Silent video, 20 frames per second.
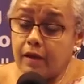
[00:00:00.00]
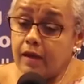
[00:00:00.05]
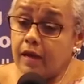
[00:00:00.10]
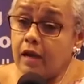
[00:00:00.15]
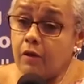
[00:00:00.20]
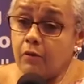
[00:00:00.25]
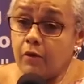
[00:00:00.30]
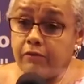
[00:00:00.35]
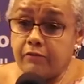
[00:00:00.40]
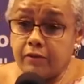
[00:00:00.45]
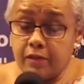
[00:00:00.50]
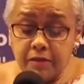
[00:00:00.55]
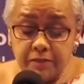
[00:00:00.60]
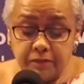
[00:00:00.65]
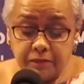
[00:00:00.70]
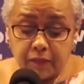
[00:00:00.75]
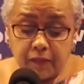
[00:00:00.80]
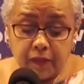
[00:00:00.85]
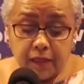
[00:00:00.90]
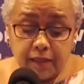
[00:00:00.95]

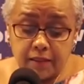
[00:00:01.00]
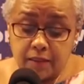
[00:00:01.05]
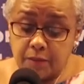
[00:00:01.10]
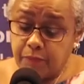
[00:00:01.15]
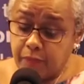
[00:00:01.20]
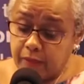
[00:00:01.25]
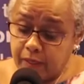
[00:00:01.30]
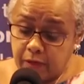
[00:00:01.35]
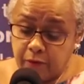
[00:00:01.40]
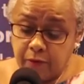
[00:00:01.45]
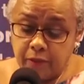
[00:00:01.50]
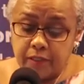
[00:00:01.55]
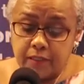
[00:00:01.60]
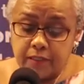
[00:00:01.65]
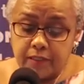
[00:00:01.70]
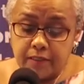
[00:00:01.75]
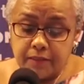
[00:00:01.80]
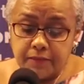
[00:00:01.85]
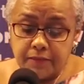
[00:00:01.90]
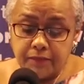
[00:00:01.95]
However, as a
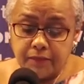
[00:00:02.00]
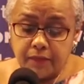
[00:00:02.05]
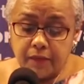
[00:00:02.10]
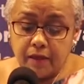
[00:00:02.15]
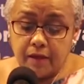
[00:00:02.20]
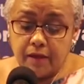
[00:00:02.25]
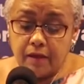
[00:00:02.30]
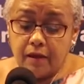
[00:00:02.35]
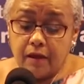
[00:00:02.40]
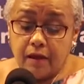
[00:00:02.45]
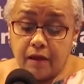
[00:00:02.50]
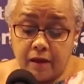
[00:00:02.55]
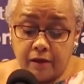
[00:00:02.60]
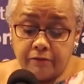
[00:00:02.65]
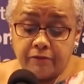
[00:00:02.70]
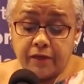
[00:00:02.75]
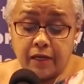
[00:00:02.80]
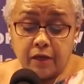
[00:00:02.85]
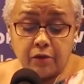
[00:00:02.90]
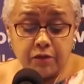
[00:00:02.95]
parent,
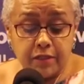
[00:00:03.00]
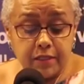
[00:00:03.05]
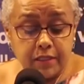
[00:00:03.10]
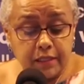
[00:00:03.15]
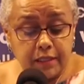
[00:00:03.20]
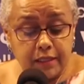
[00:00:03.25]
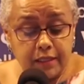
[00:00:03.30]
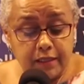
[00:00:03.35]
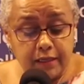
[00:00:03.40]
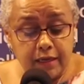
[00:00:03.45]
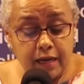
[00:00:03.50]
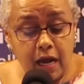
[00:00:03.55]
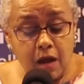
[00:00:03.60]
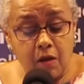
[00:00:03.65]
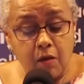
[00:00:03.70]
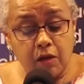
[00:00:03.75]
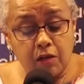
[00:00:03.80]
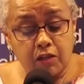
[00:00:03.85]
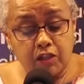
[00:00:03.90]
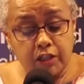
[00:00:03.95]
I've now seen
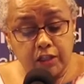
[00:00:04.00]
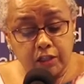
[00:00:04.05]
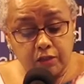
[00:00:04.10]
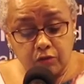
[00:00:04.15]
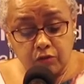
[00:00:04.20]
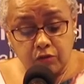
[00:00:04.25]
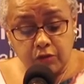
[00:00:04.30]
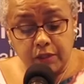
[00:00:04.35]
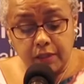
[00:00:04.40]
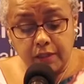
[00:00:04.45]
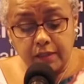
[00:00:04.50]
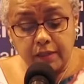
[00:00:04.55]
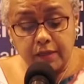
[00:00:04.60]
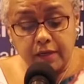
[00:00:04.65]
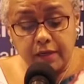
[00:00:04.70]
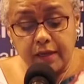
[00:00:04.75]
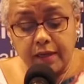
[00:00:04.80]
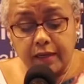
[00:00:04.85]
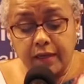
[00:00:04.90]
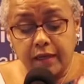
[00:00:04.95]
how our children
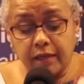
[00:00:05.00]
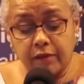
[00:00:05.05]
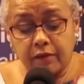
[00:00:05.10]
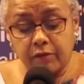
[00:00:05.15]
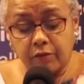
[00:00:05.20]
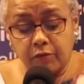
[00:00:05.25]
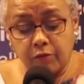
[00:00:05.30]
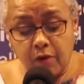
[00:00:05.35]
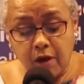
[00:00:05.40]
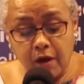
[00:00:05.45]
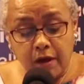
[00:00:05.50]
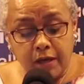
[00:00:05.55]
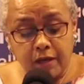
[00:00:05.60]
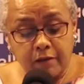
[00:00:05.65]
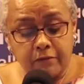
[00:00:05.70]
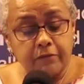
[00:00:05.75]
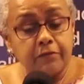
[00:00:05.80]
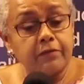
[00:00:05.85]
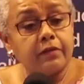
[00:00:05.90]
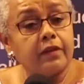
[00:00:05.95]
can
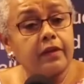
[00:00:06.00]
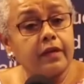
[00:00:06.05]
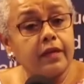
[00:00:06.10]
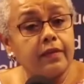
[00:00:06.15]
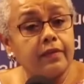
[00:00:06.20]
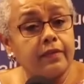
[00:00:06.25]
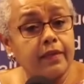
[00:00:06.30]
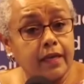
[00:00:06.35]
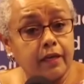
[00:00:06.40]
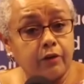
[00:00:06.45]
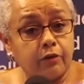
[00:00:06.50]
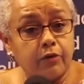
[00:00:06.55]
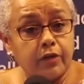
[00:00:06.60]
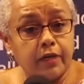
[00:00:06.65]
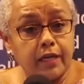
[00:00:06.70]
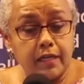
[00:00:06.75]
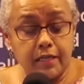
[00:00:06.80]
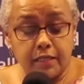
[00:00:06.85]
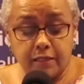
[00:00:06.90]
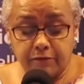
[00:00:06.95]
thrive in their
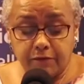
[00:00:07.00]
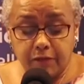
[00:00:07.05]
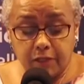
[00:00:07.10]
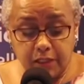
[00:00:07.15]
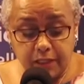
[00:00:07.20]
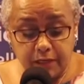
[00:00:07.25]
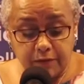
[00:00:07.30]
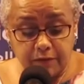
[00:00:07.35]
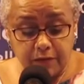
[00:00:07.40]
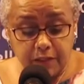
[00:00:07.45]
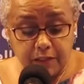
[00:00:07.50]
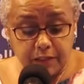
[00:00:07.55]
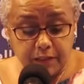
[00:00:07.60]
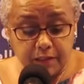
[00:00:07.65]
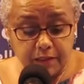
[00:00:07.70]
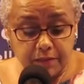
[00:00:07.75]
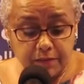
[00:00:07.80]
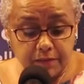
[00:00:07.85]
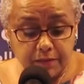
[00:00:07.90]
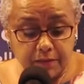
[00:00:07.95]
creative
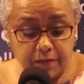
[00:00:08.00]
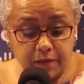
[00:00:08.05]
endeavors.